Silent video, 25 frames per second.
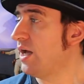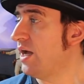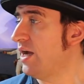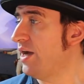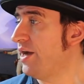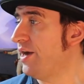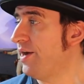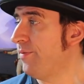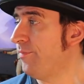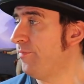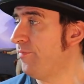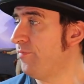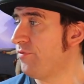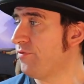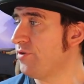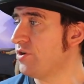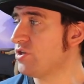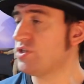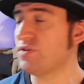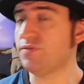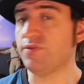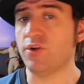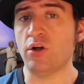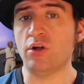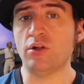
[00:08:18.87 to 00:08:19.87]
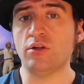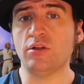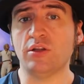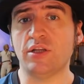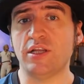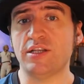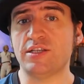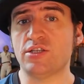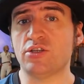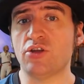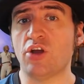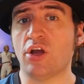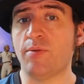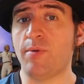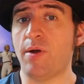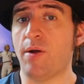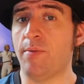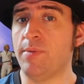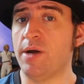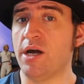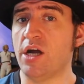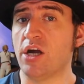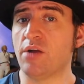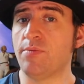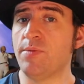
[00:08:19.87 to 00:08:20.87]
First of all, let's talk
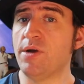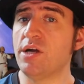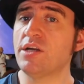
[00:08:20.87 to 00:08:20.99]
about Mark.